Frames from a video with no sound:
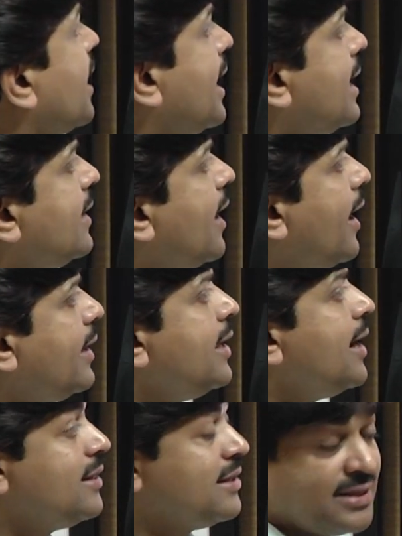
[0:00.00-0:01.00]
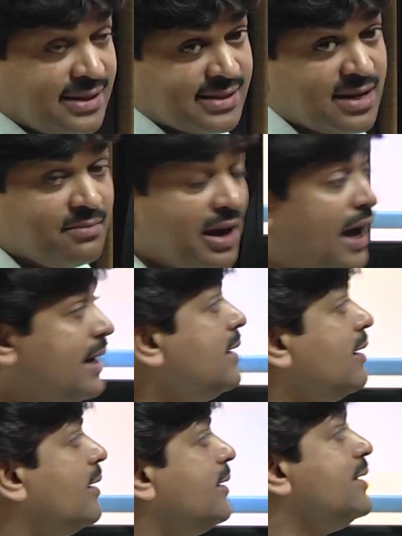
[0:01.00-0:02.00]
area ID and the system ID
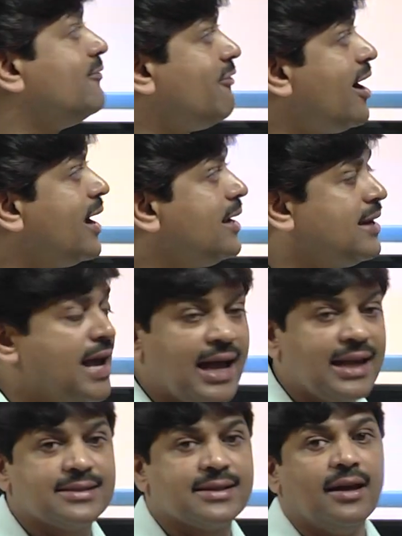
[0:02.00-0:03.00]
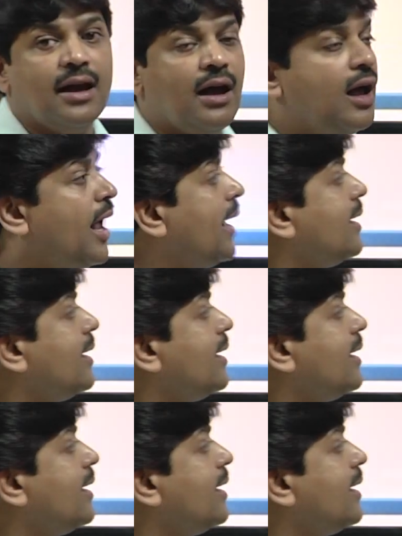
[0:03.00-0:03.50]
are defined as an